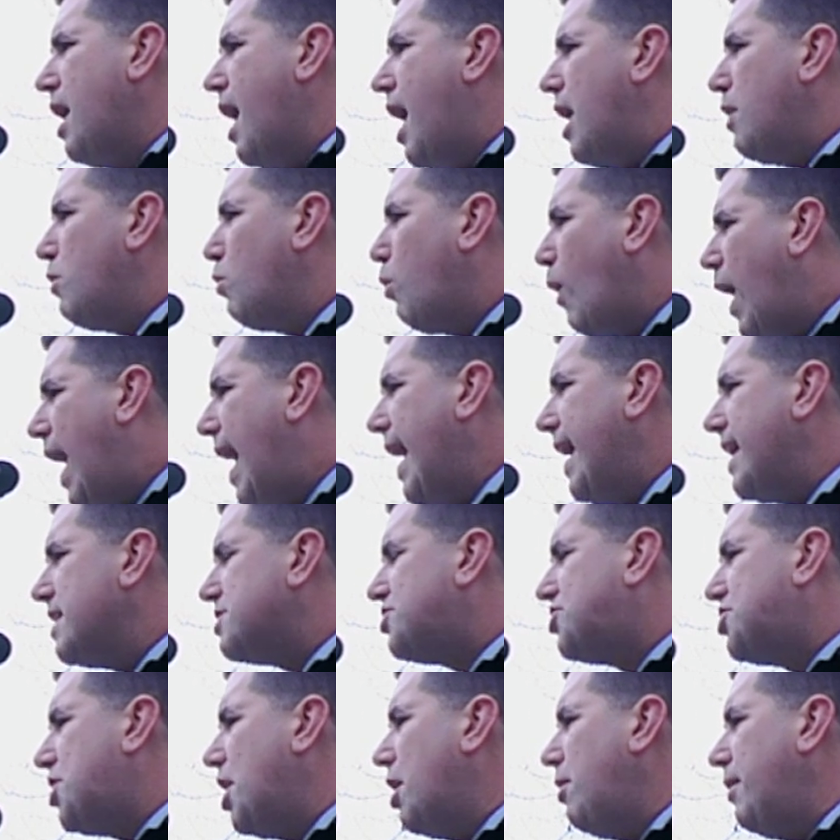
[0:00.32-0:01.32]
And why
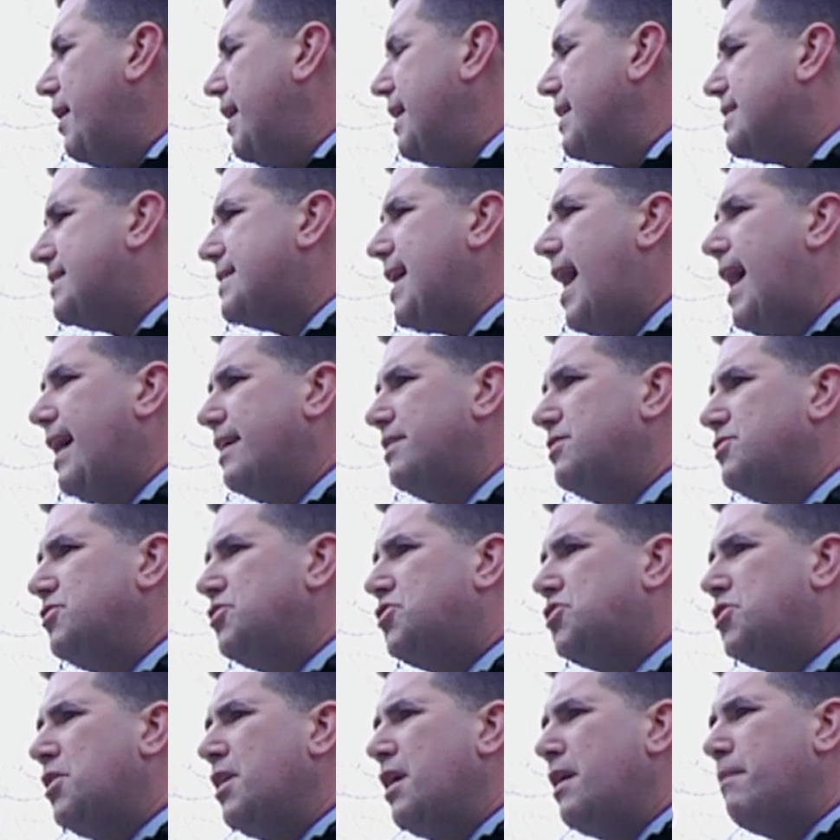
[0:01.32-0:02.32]
has Julian
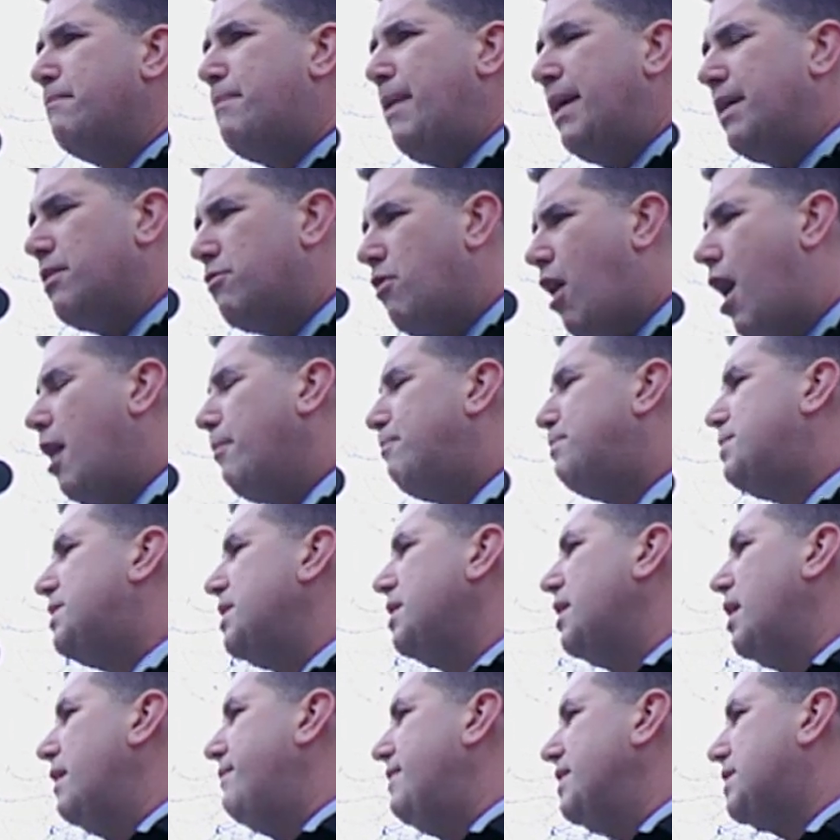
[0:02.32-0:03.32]
Assange been robbed
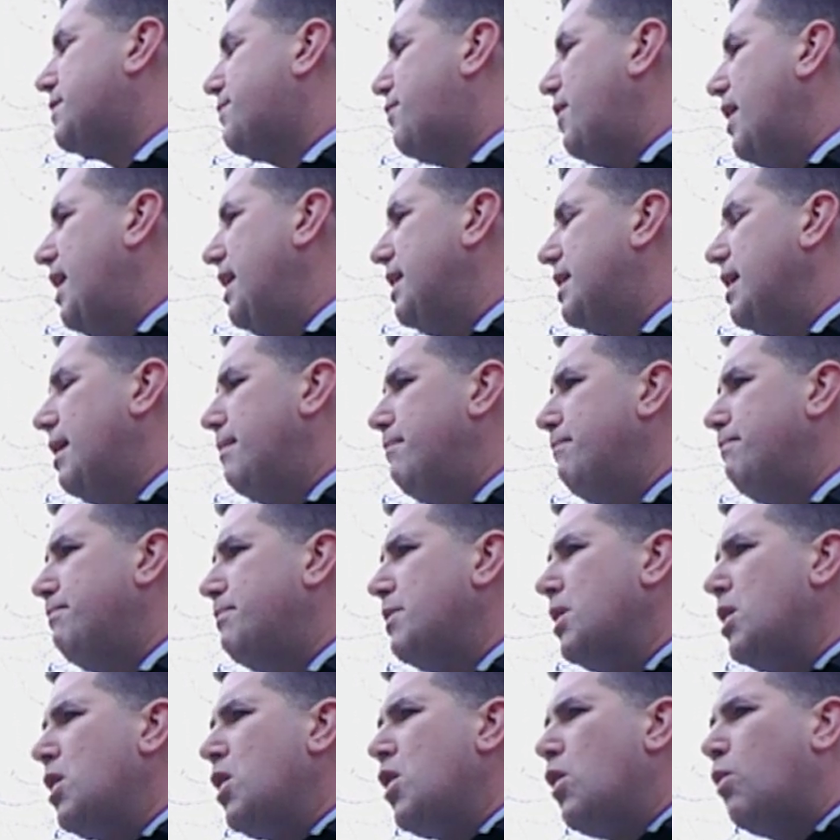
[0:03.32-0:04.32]
of his freedom?
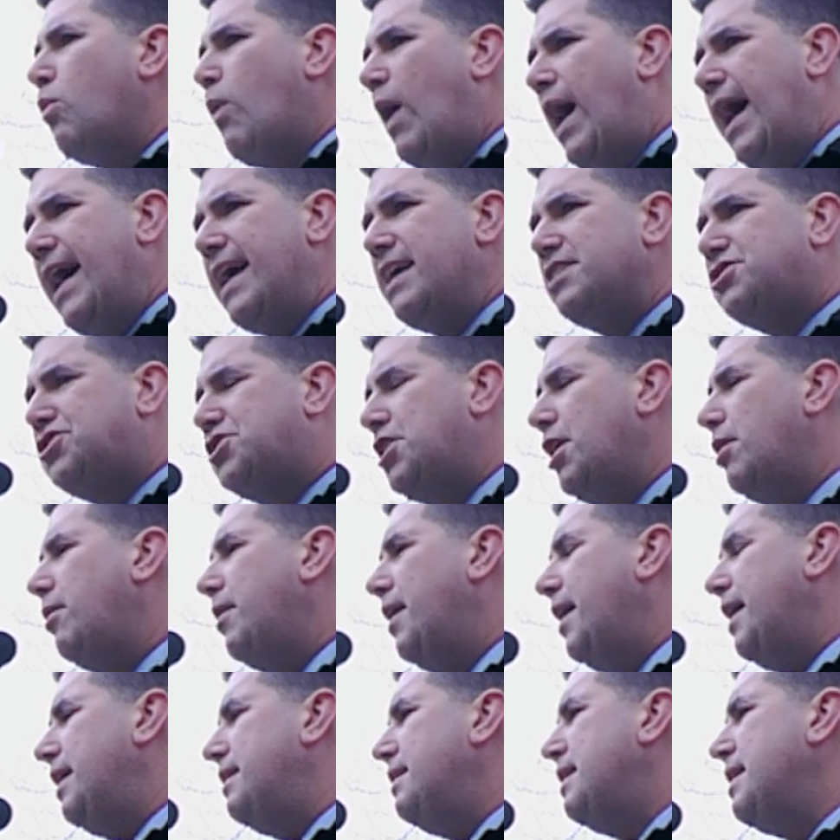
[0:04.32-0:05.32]
Why has
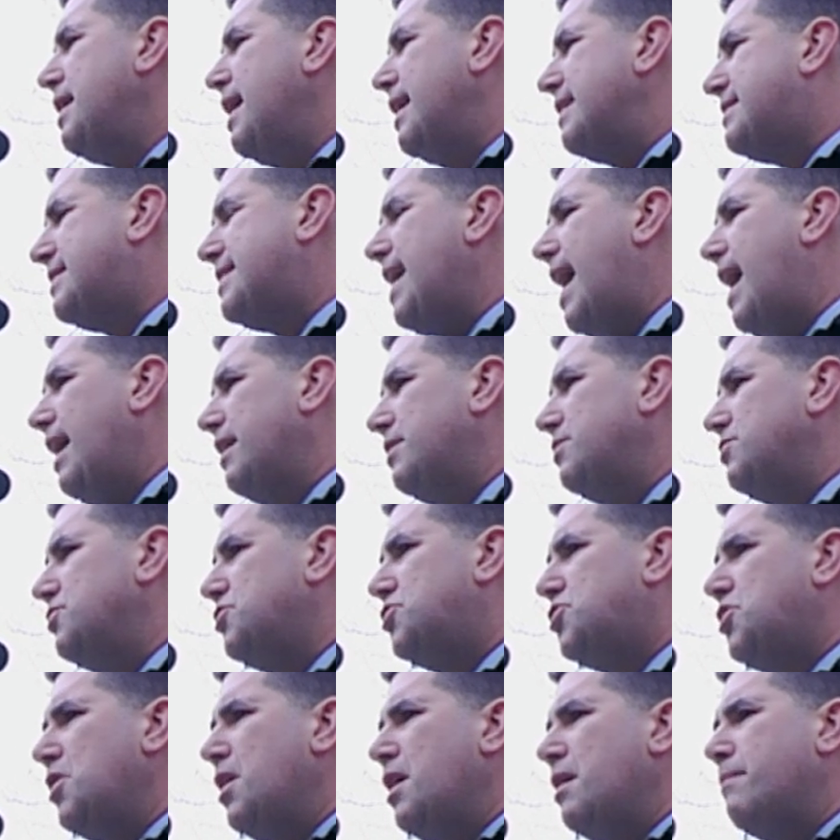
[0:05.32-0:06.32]
Julian
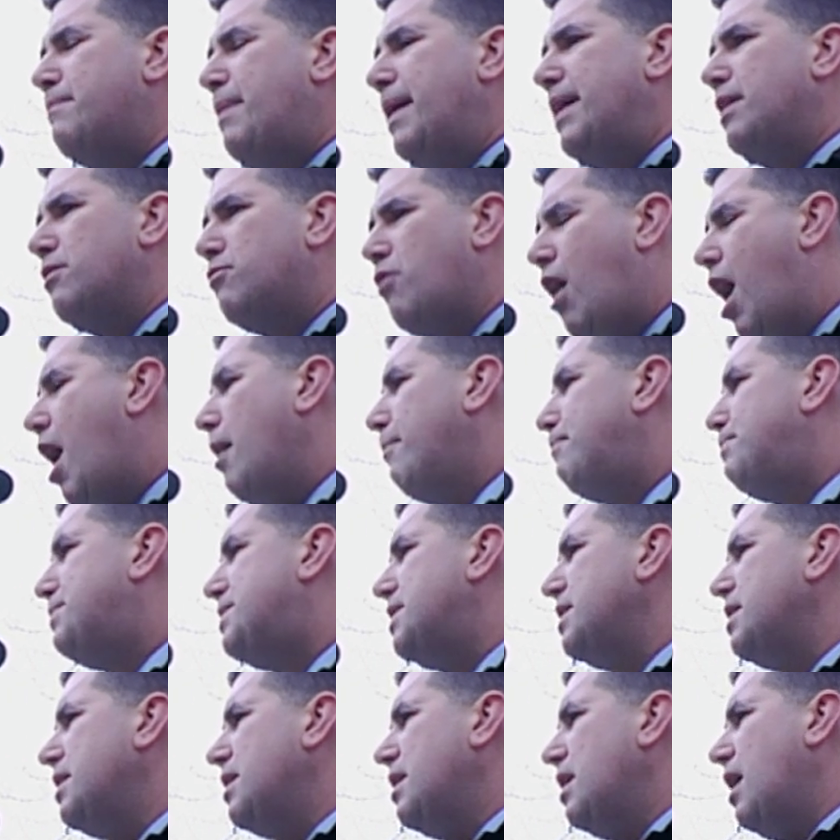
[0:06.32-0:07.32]
Assange been
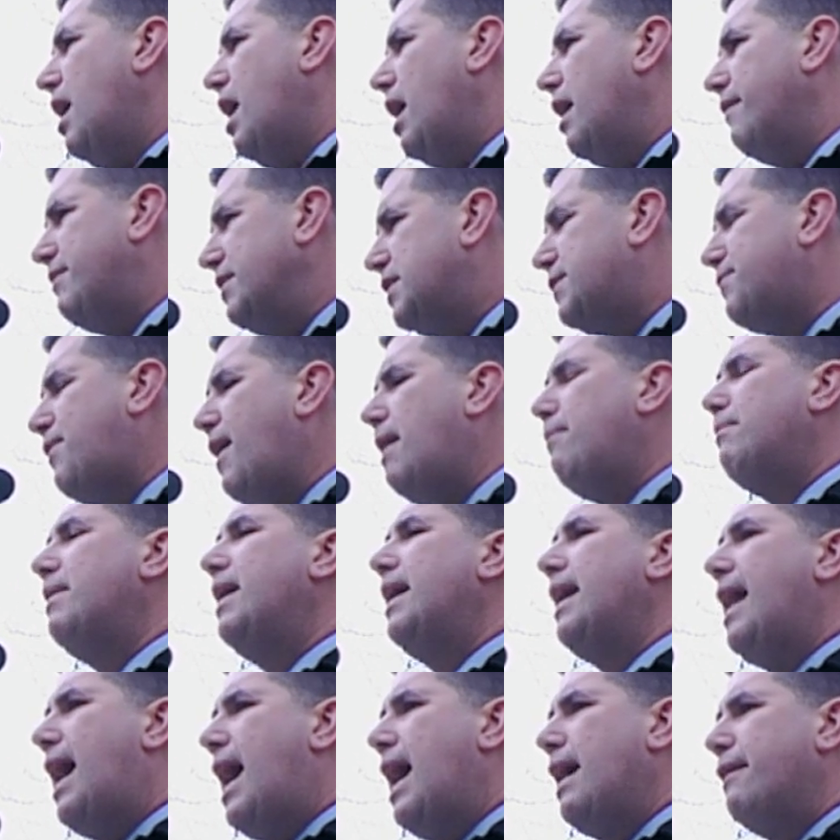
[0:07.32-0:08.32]
robbed of his
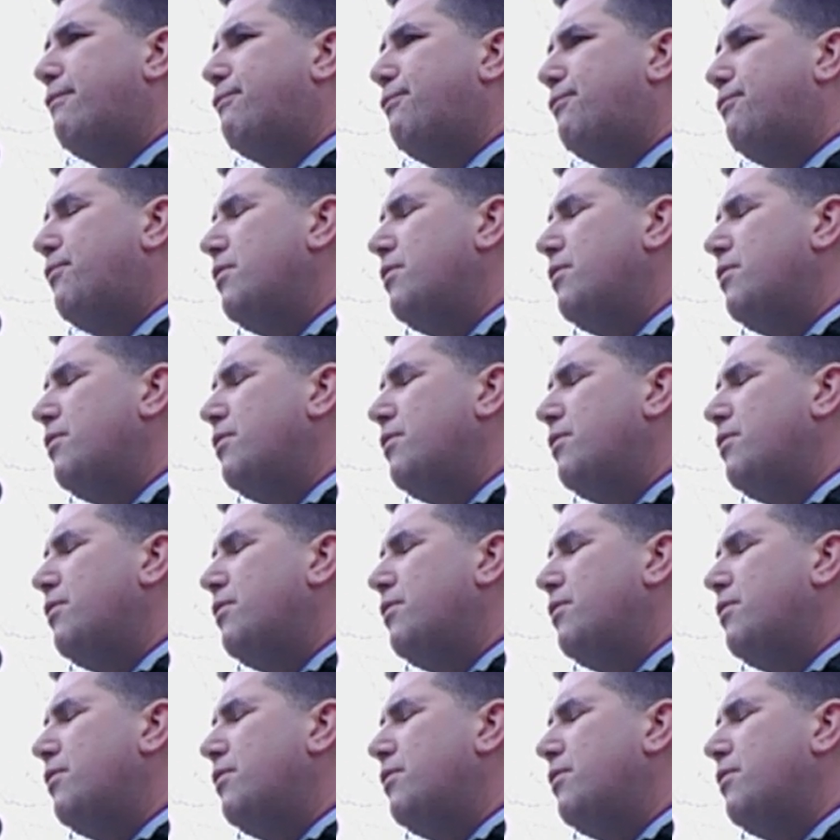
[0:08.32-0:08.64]
family life?